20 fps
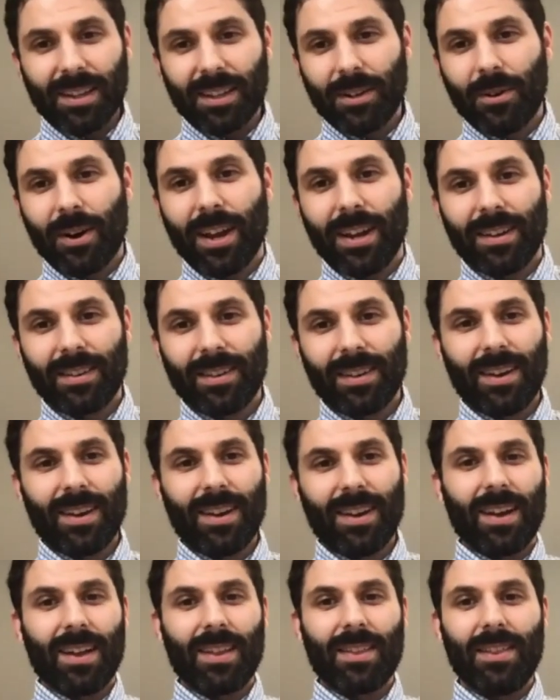right.
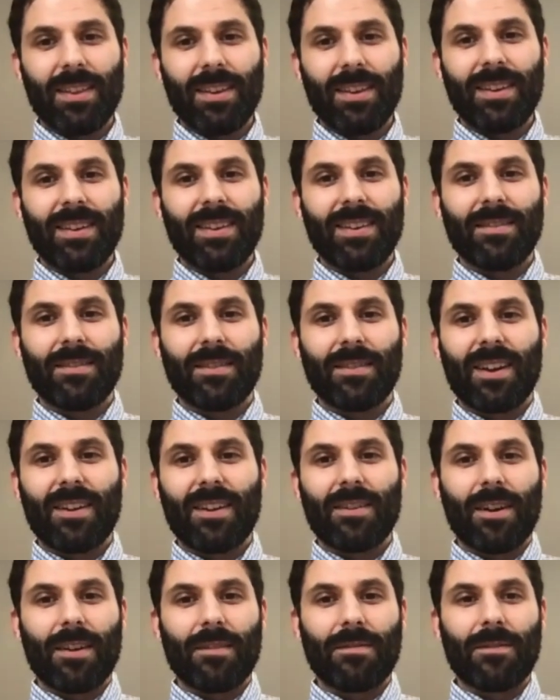The
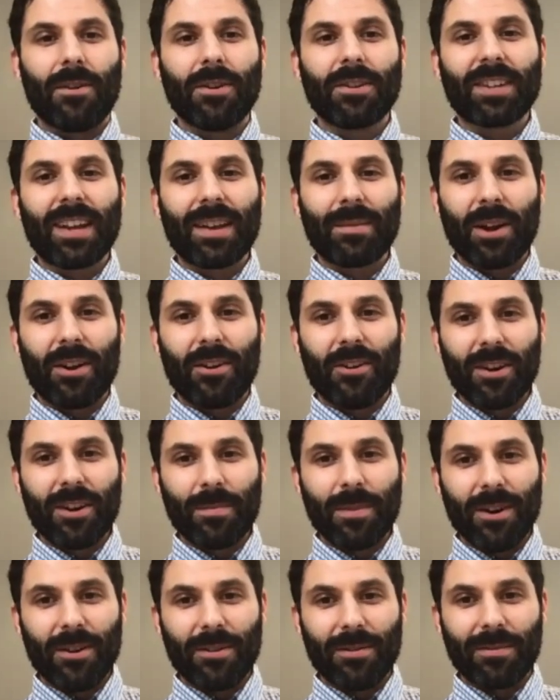first time I heard
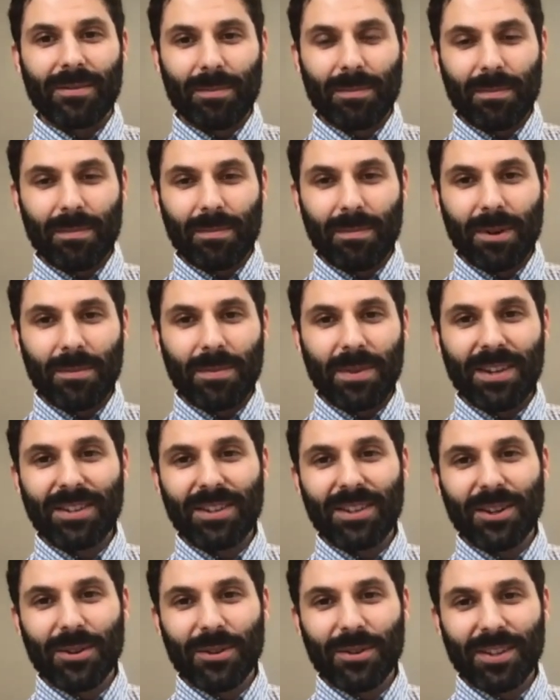about
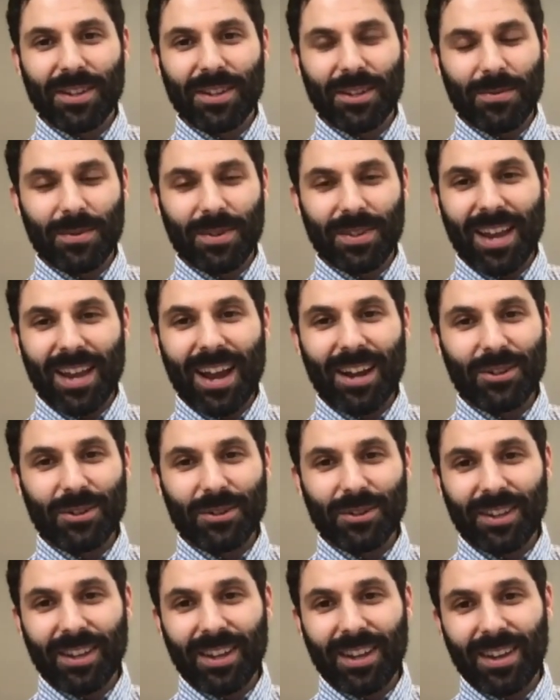babesiosis was
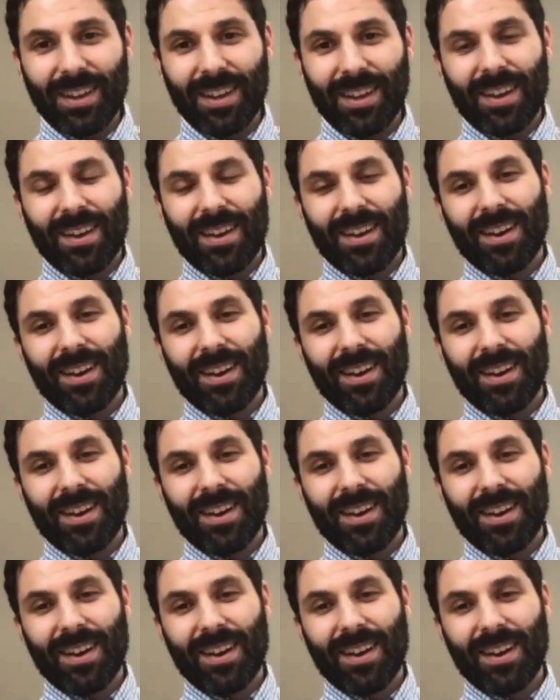actually